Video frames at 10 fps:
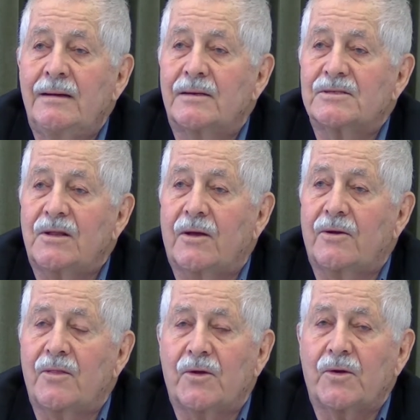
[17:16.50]
to
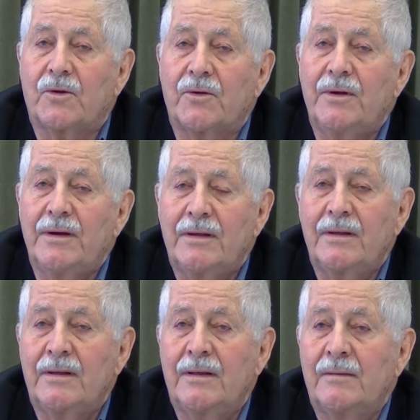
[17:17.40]
slaughter the herd.
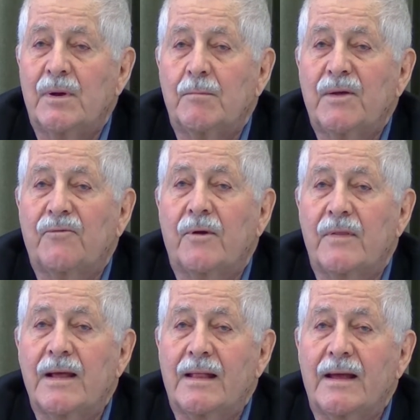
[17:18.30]
But before
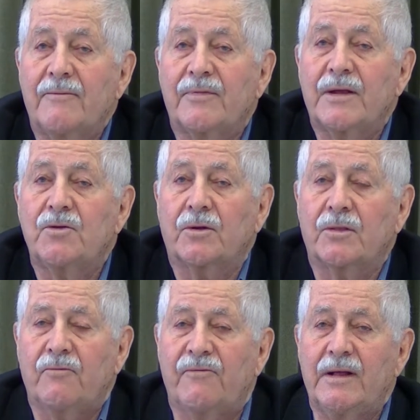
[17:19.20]
they left, they took
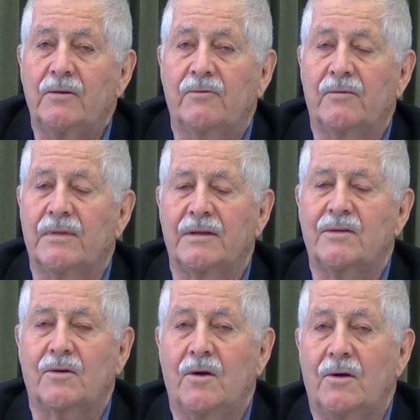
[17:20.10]
the vil- they
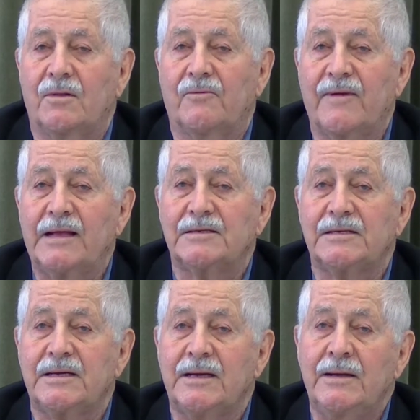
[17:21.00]
took all the
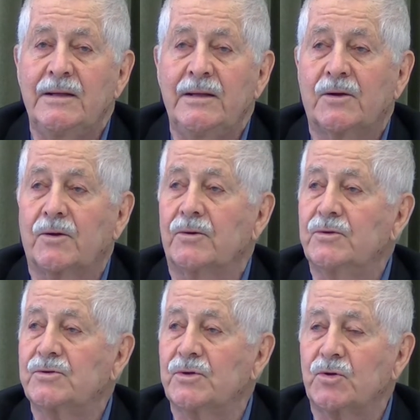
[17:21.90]
fancy
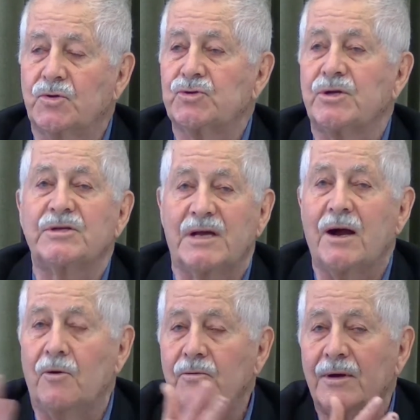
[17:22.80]
curtains and cushions
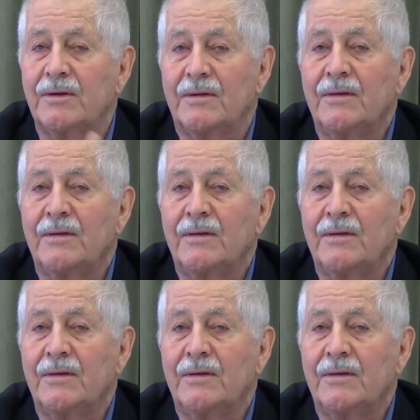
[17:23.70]
out